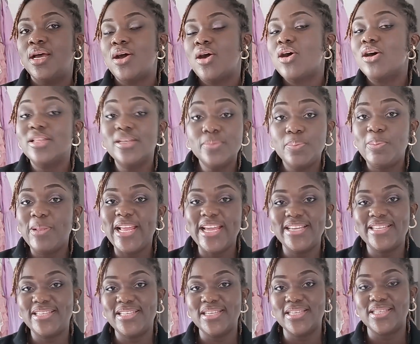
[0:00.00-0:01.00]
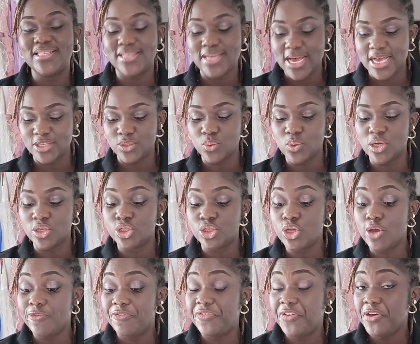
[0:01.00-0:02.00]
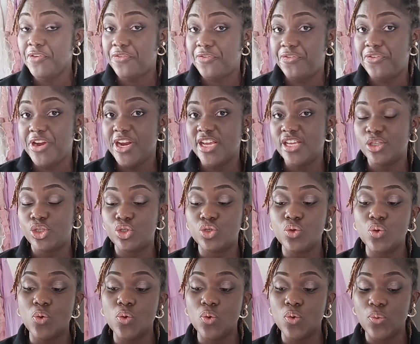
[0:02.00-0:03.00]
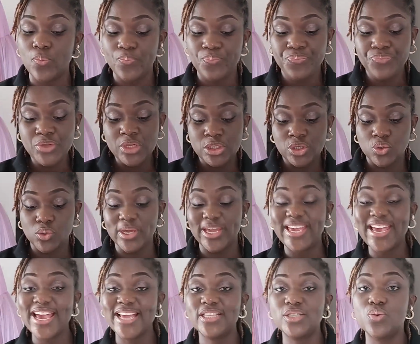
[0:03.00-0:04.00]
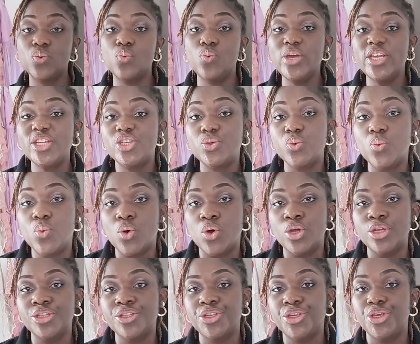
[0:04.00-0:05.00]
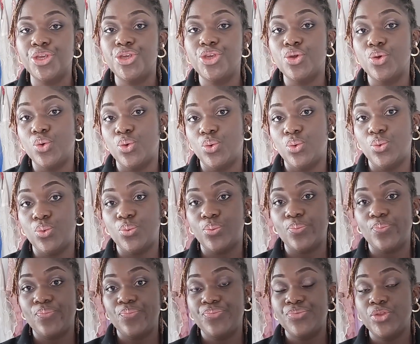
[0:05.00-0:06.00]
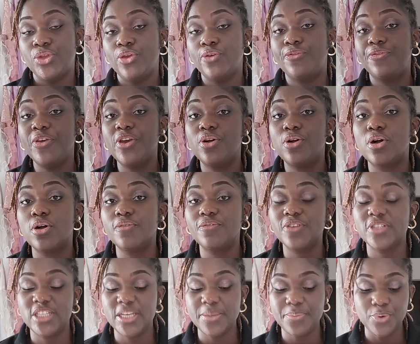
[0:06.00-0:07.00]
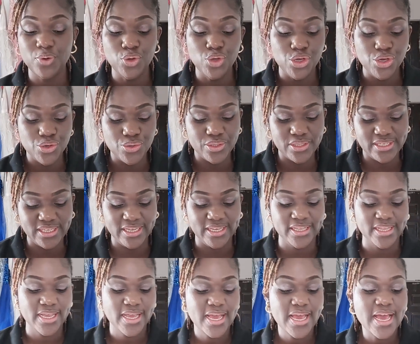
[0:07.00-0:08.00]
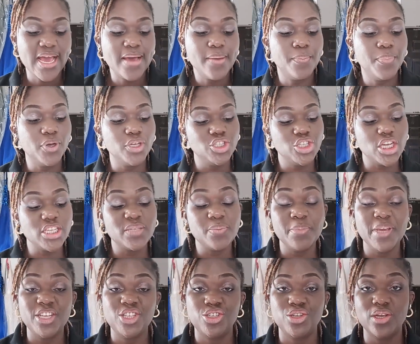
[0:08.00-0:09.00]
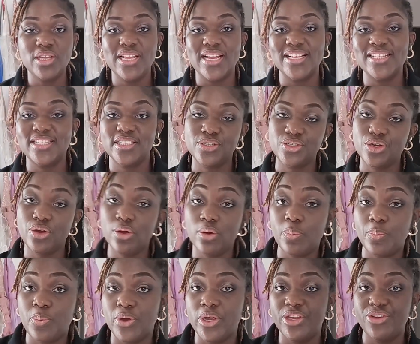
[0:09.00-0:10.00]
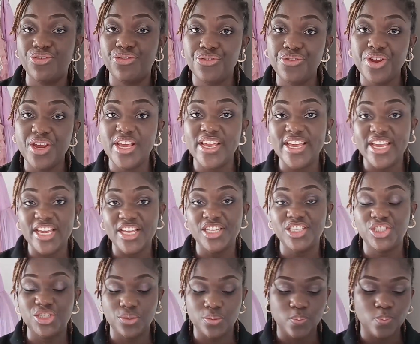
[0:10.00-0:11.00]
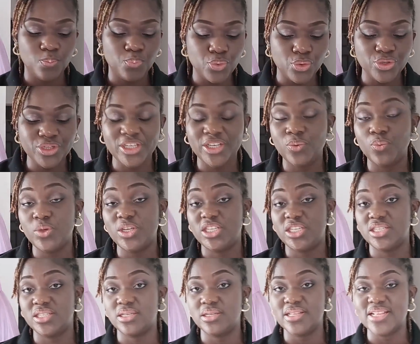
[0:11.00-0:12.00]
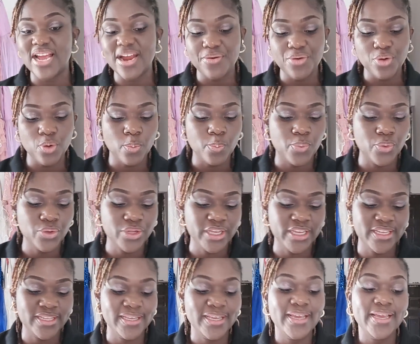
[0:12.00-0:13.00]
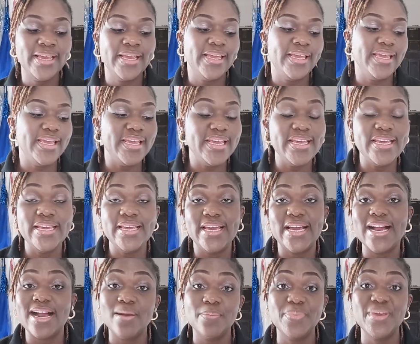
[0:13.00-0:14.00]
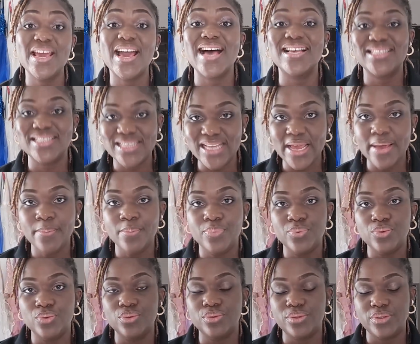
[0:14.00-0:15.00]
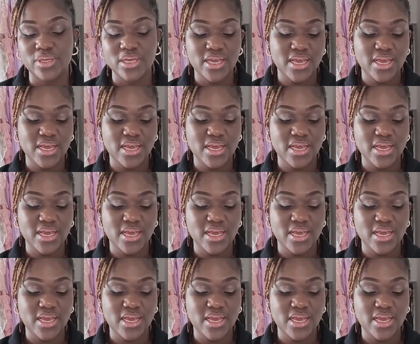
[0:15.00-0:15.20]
other places as well. So feel free to get which one you feel comfortable using, but just make sure that the 0.3 inch boning, which is the narrow boning, it can be assembled